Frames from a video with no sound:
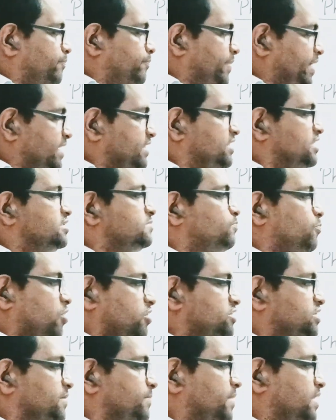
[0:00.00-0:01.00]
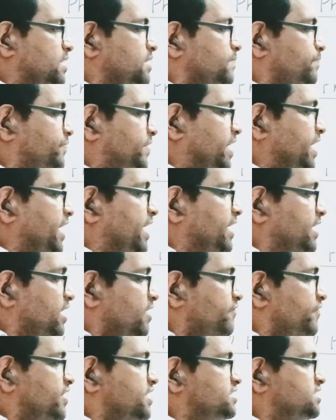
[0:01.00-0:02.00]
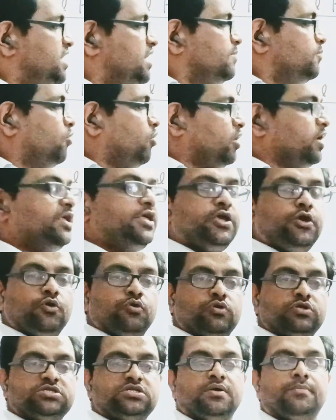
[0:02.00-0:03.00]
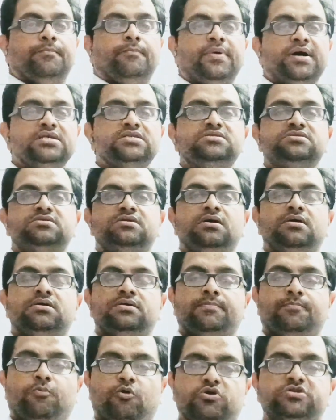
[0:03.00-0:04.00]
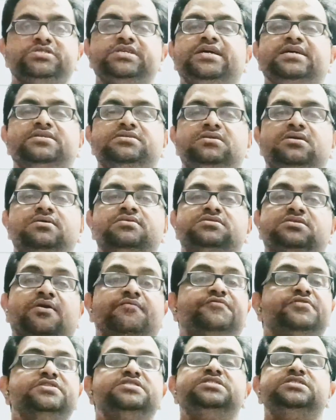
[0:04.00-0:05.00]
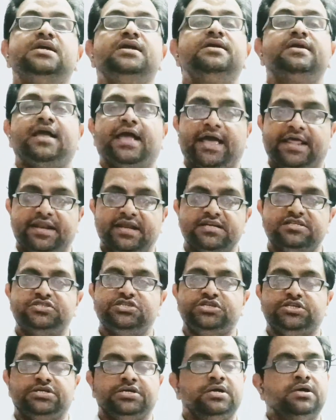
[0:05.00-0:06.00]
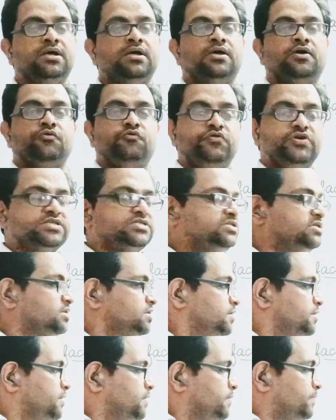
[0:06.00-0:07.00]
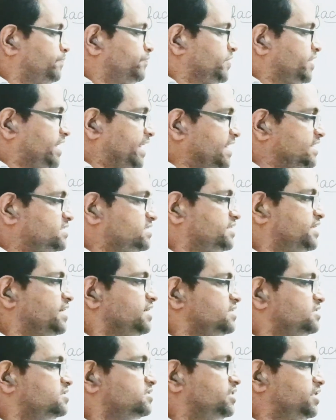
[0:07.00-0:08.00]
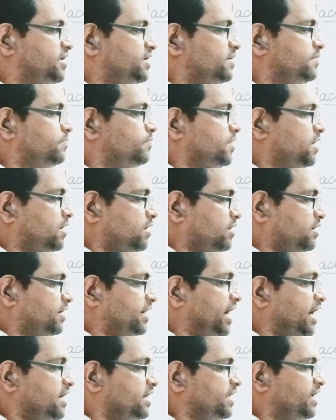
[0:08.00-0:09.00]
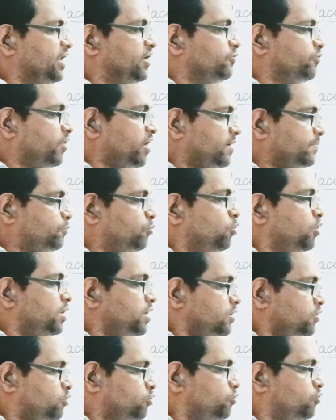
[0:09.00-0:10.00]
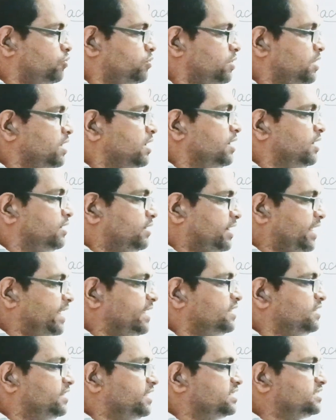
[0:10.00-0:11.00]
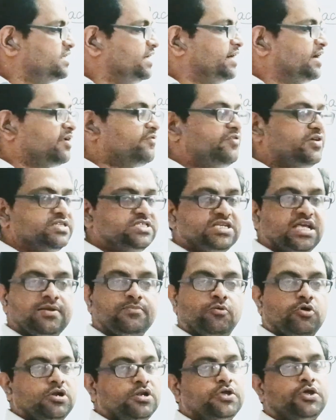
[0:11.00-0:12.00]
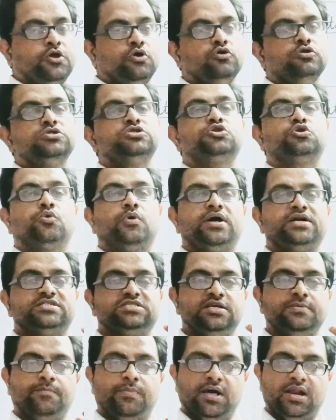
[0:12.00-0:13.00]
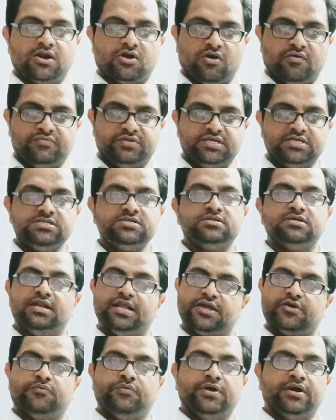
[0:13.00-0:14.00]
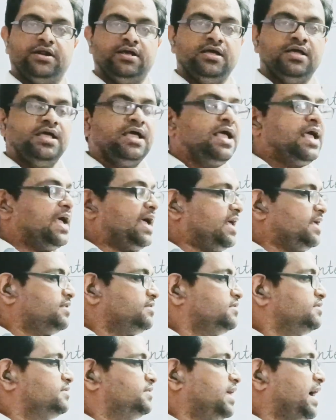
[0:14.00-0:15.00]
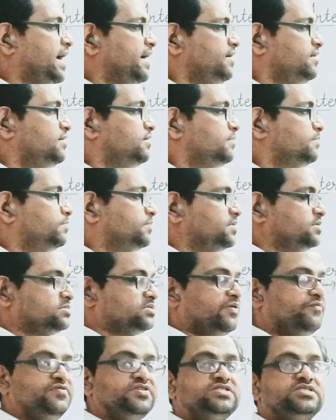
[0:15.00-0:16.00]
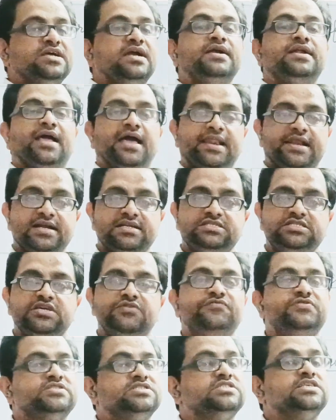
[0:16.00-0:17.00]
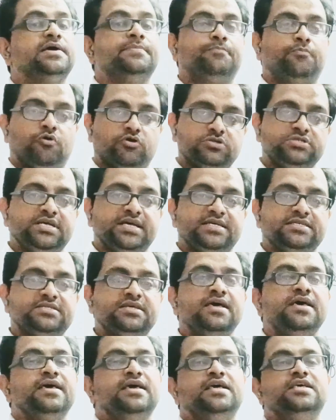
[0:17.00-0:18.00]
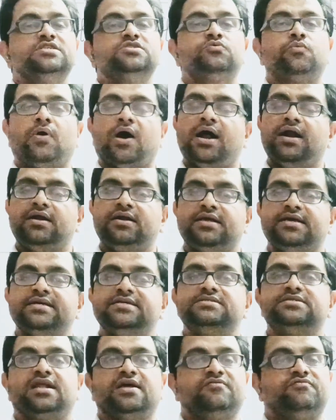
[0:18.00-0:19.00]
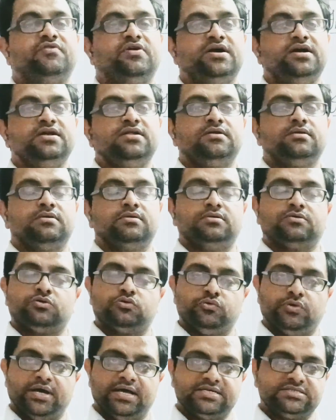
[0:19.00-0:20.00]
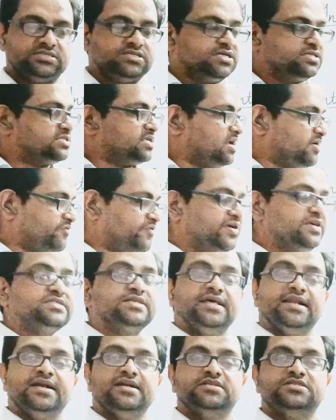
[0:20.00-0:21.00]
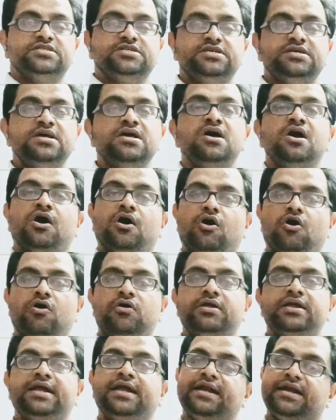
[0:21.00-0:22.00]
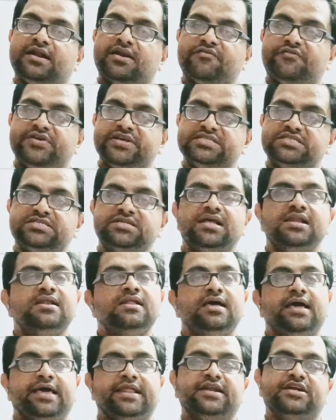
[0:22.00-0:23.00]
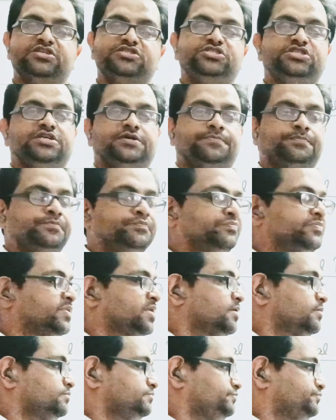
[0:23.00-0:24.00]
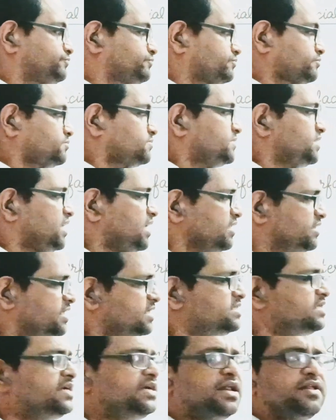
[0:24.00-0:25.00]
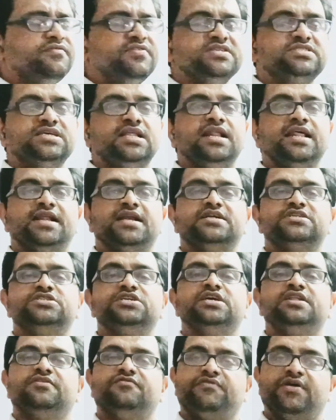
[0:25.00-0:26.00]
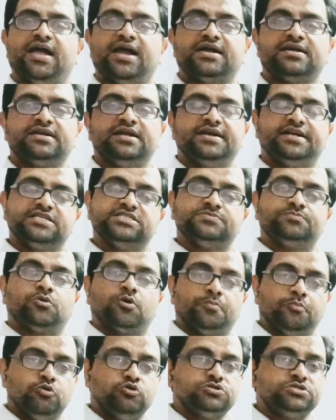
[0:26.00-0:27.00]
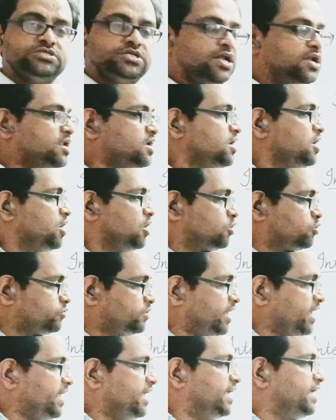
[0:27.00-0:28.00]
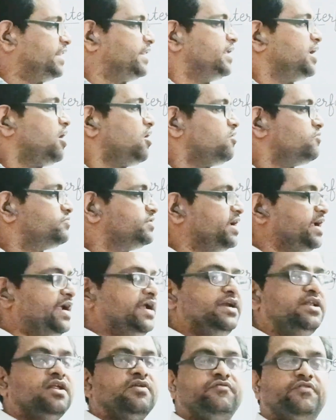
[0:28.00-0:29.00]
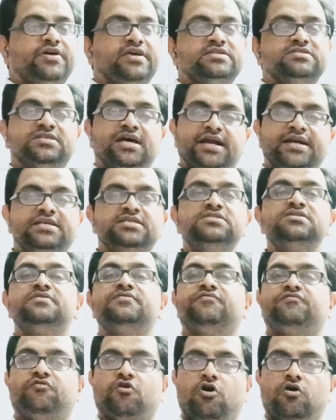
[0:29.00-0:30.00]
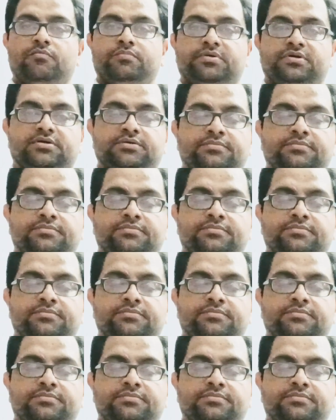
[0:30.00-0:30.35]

make this possible, the interfacial molecules must possess sufficient energy, which restricts the net inward pull to take these interfacial molecules towards the bulk of this liquid. And that sufficient energy which they possess is what is referred to as the surface energy or interfacial energy. This interfacial energy, in fact, it is proportional to the area of the interface that is formed.